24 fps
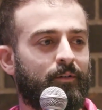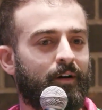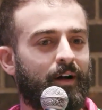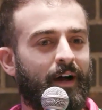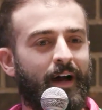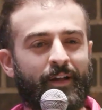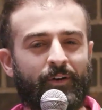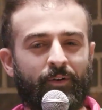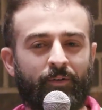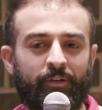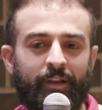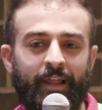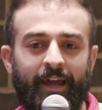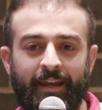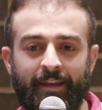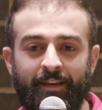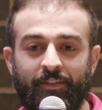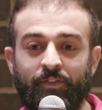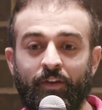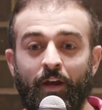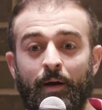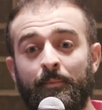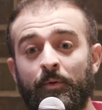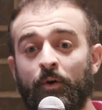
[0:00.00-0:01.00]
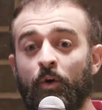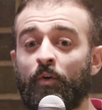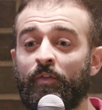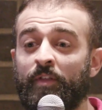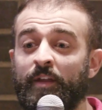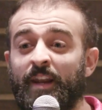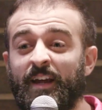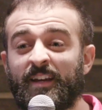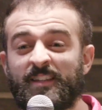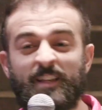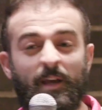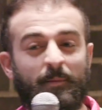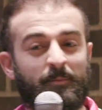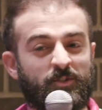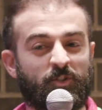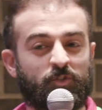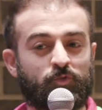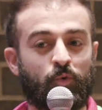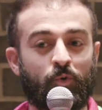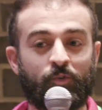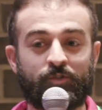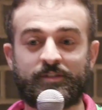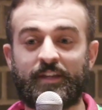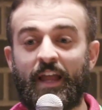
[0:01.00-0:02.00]
I don't like it there, I'm gonna go the next day, I'm gonna
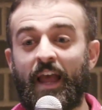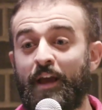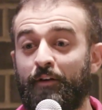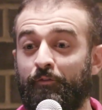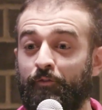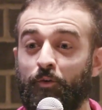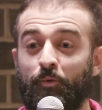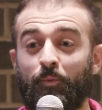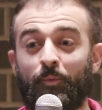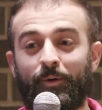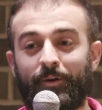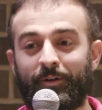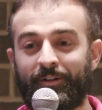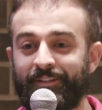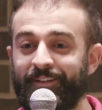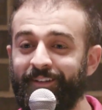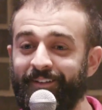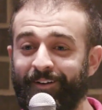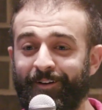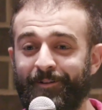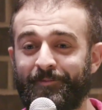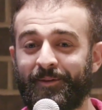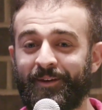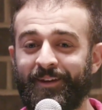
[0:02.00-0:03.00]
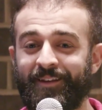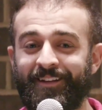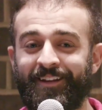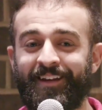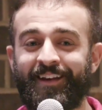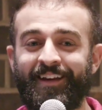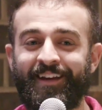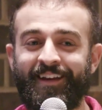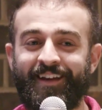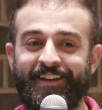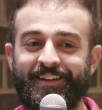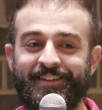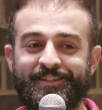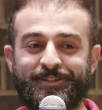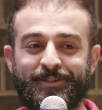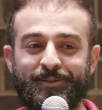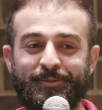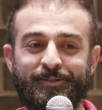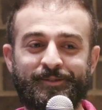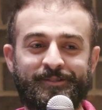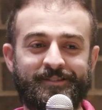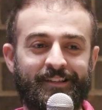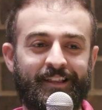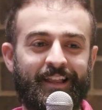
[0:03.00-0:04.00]
just roast everyone, you know what I mean? And she
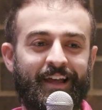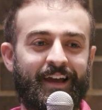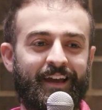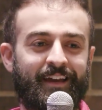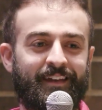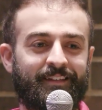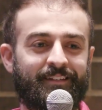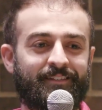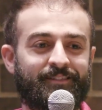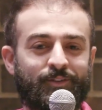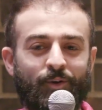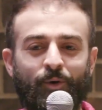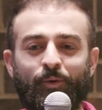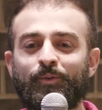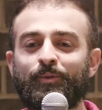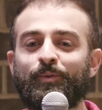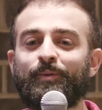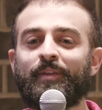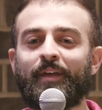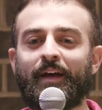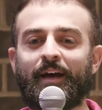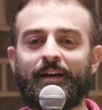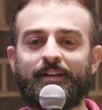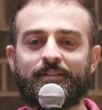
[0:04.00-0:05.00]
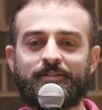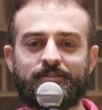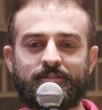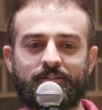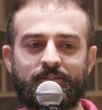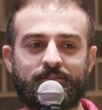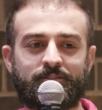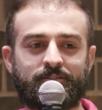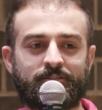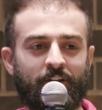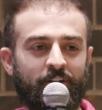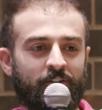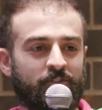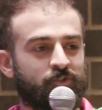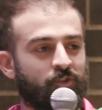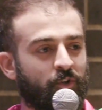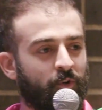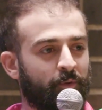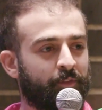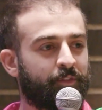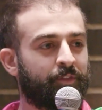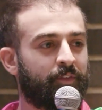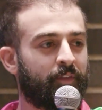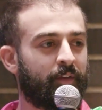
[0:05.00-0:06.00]
was like, don't do that, just start your
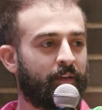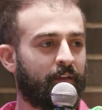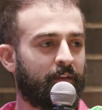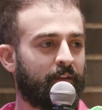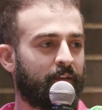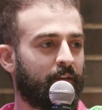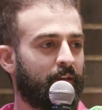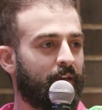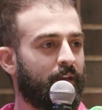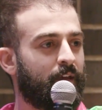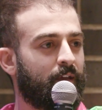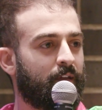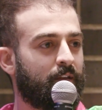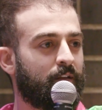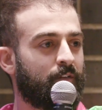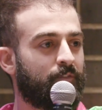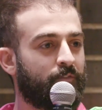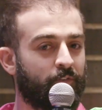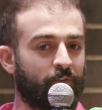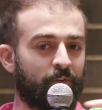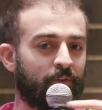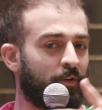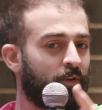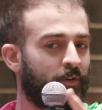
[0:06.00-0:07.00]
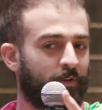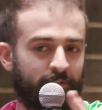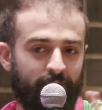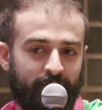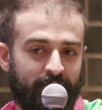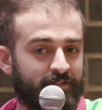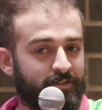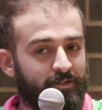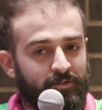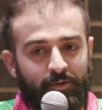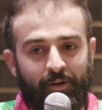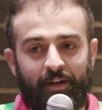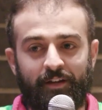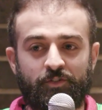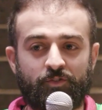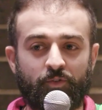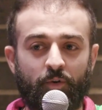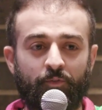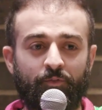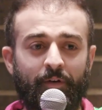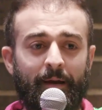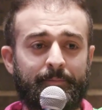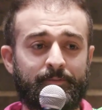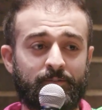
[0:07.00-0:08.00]
own thing, and if you know, you just create your
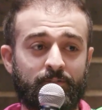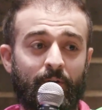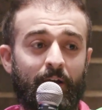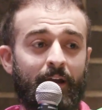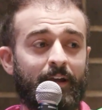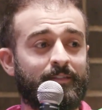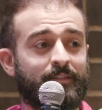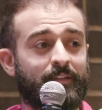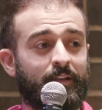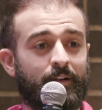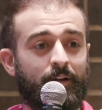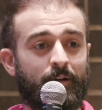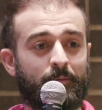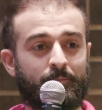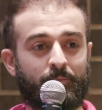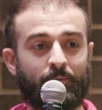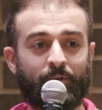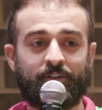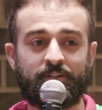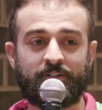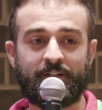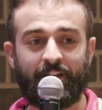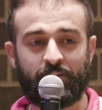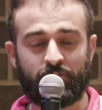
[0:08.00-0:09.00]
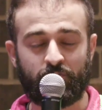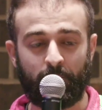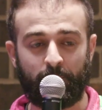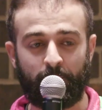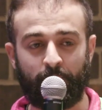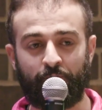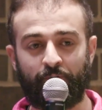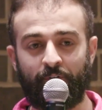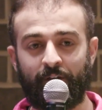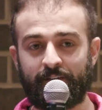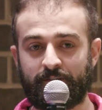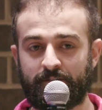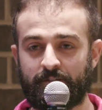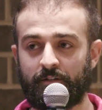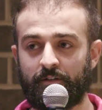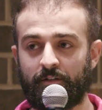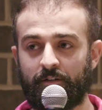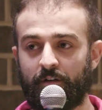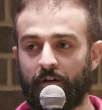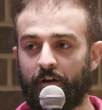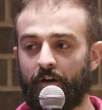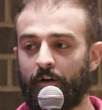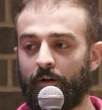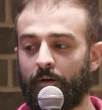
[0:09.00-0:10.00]
own vibe. So I ended up reaching out to a
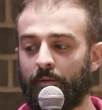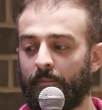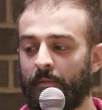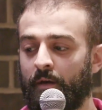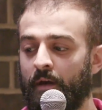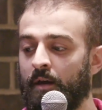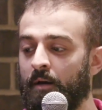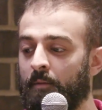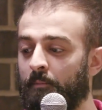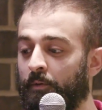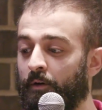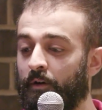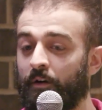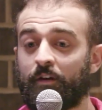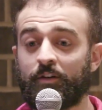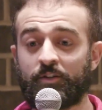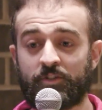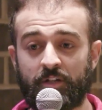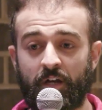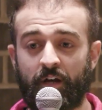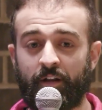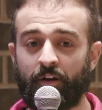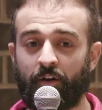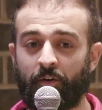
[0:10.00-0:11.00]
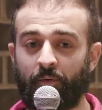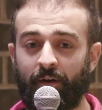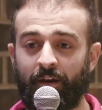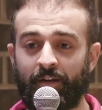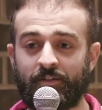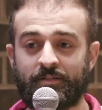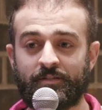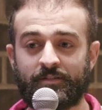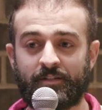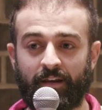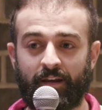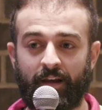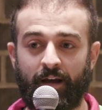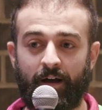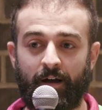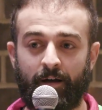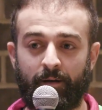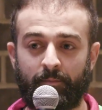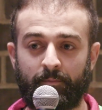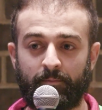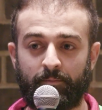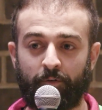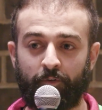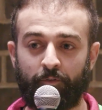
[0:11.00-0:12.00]
professor, Kashana Gray, she's a
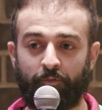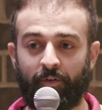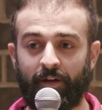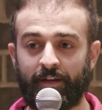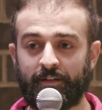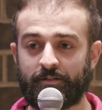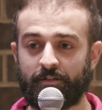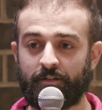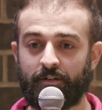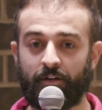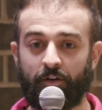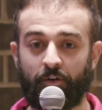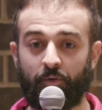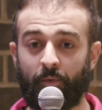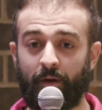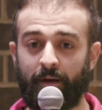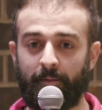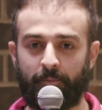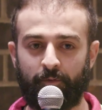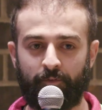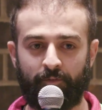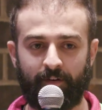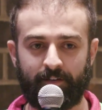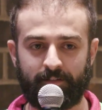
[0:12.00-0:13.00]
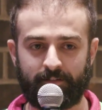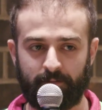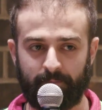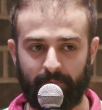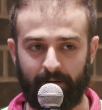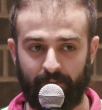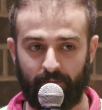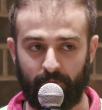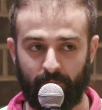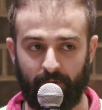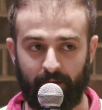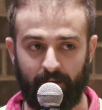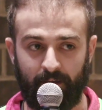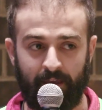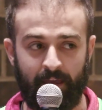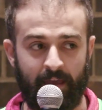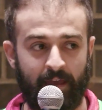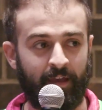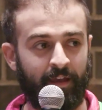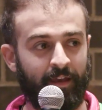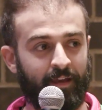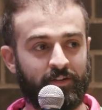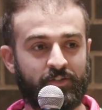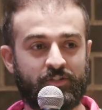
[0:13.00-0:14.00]
comm professor, great professor by the way,
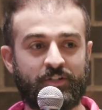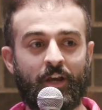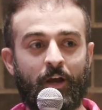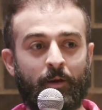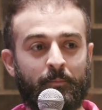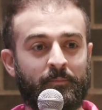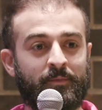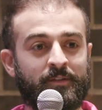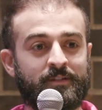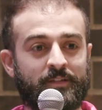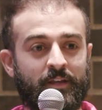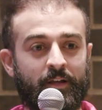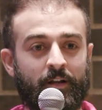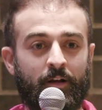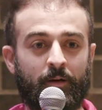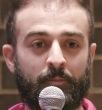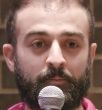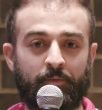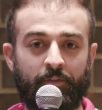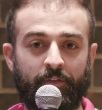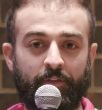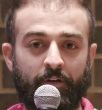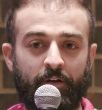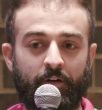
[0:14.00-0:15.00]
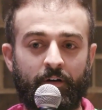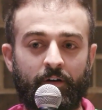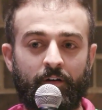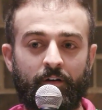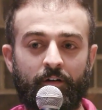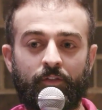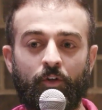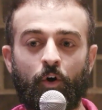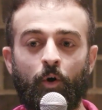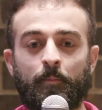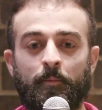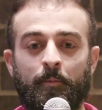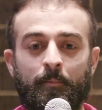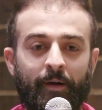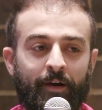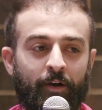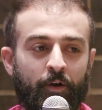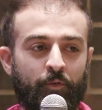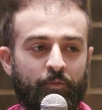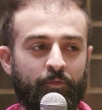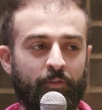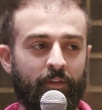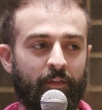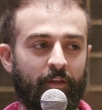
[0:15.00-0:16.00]
and she helped me set up the open mic
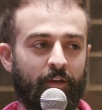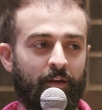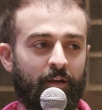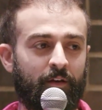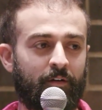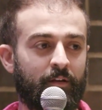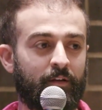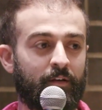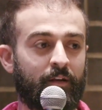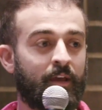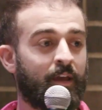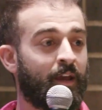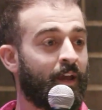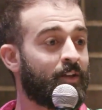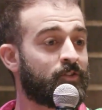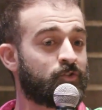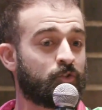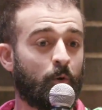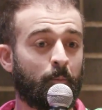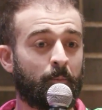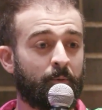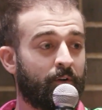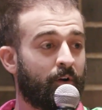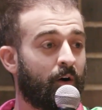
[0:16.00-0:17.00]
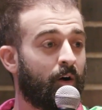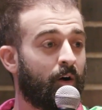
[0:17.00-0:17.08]
over there, and it's open